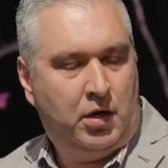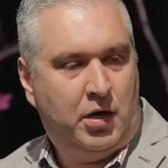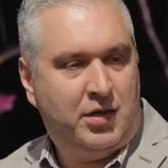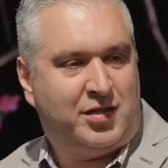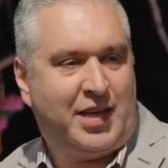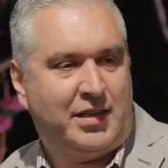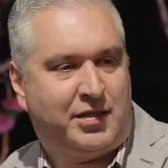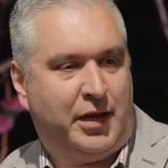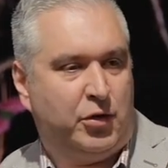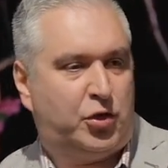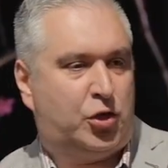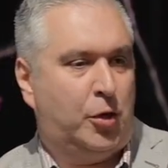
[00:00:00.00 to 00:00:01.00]
says
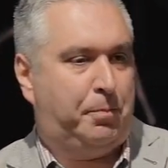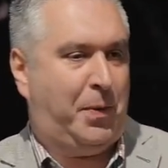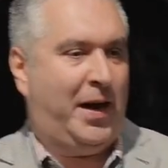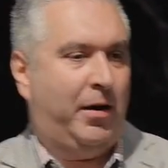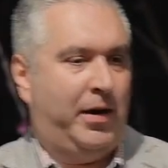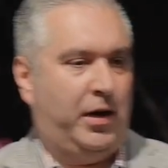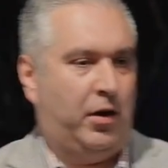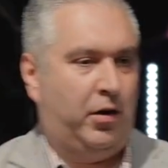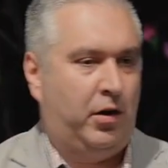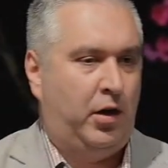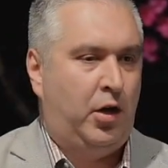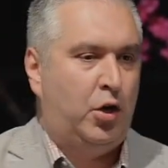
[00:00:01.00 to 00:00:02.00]
they're superior
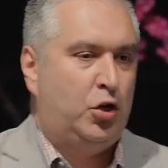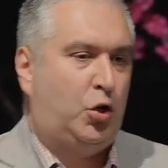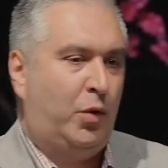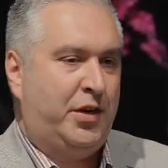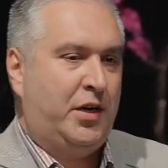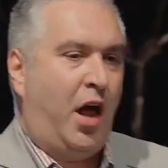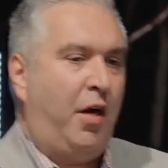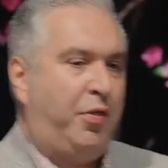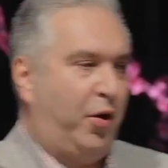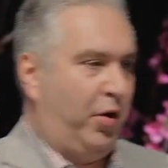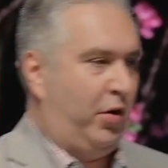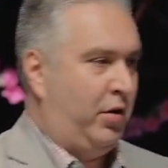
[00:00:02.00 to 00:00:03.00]
to
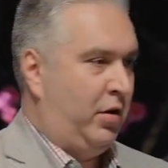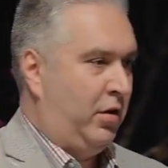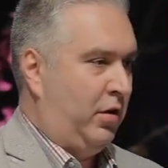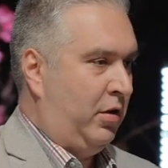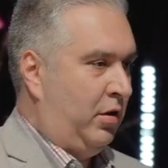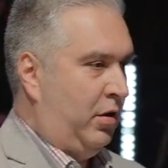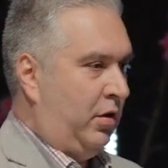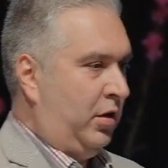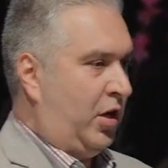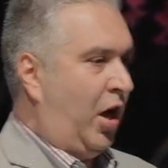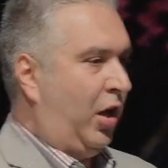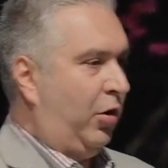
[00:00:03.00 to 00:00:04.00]
another
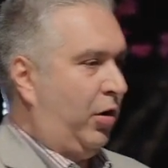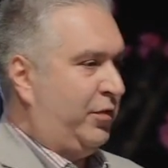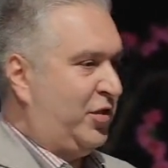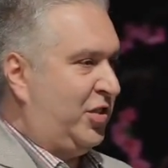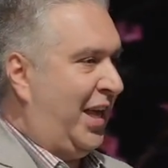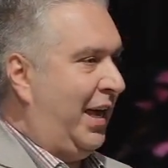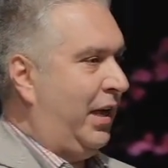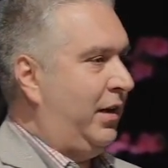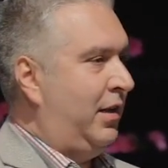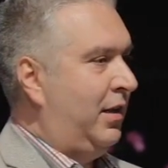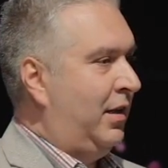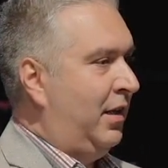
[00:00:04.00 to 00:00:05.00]
color of
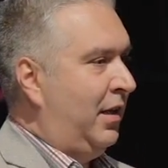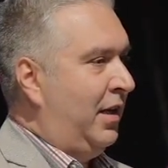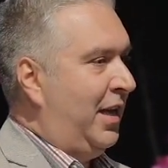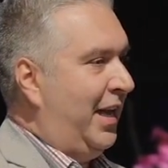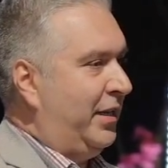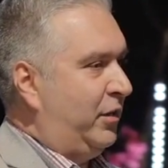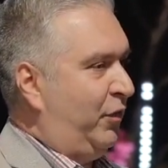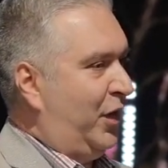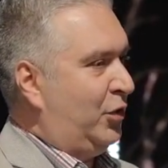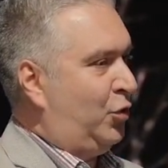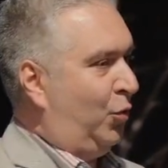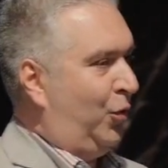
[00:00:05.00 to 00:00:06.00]
skin
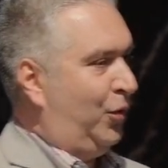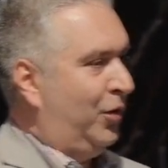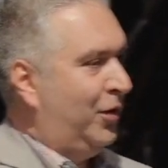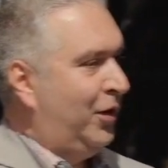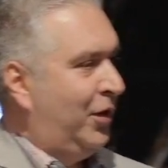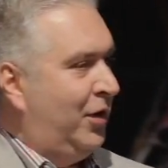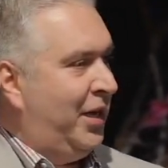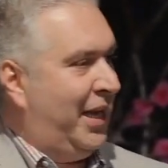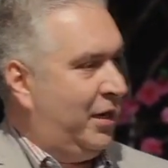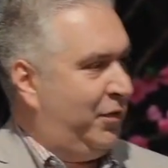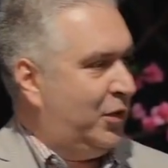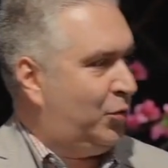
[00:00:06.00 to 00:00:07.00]
individual,
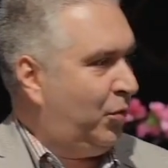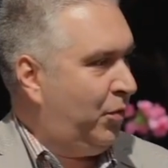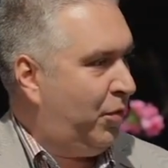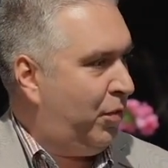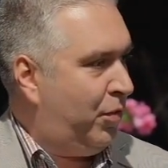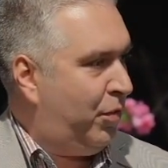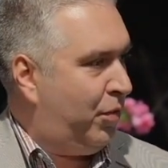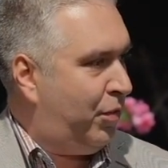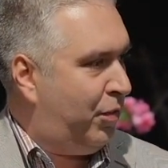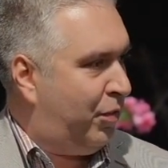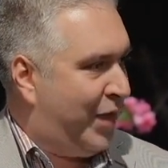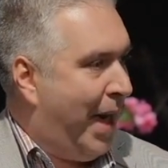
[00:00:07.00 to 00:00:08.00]

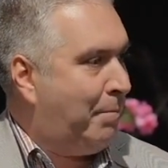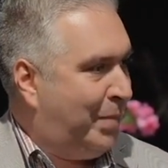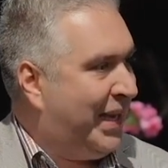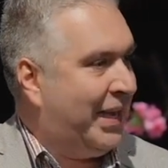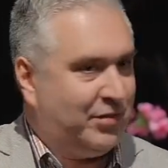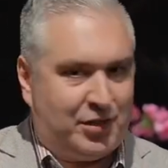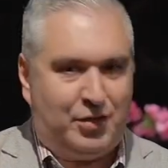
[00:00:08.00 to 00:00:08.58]
that begins